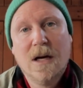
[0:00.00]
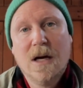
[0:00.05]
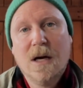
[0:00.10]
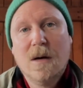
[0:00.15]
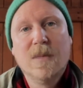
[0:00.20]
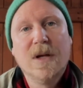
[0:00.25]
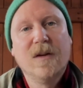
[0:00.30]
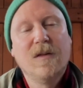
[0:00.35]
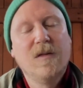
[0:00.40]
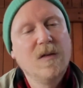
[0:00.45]

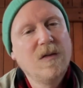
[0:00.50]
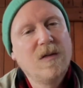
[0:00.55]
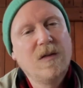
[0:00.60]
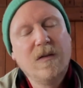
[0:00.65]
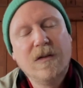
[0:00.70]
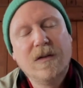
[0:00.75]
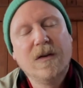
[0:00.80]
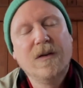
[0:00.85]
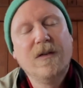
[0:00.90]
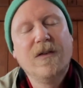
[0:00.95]
But it's yeah. also
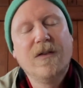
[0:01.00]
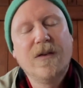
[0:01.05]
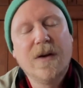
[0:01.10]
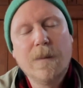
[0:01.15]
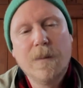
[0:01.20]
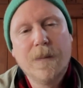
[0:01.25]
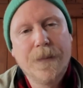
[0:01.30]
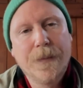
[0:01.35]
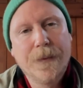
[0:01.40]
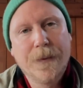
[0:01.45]
so
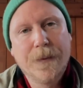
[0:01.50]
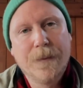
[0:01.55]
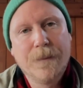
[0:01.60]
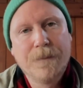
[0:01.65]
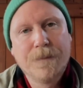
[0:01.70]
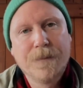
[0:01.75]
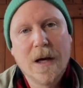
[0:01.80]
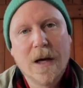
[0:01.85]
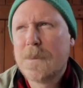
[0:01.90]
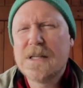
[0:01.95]
simple,
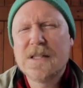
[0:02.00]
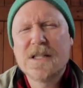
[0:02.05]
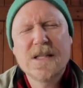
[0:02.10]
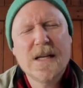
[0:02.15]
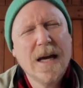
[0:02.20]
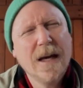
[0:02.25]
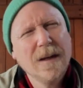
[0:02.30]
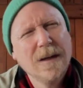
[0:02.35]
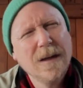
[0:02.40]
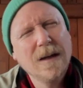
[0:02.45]
but
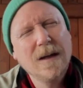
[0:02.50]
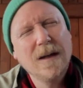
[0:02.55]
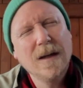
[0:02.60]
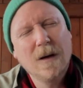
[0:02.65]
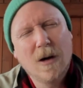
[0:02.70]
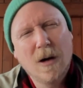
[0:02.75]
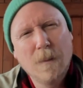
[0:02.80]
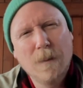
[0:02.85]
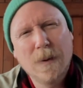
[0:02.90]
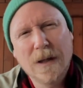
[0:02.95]
technically
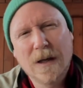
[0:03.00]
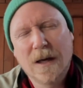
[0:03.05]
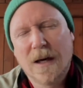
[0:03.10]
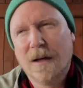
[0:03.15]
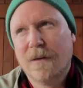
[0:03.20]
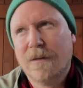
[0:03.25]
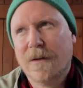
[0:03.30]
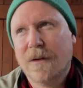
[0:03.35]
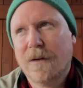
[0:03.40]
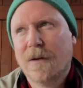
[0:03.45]

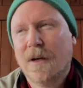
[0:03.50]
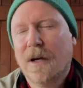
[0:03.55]
complicated.